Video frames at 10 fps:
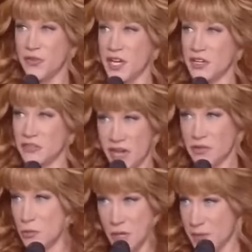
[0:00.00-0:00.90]
fun of
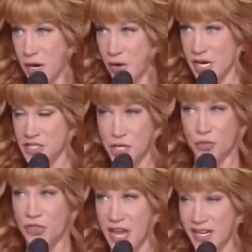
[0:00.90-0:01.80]
Governor Rick Perry.
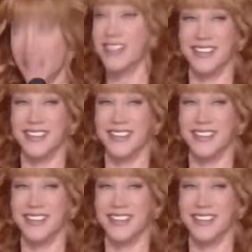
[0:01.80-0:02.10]
Don't think.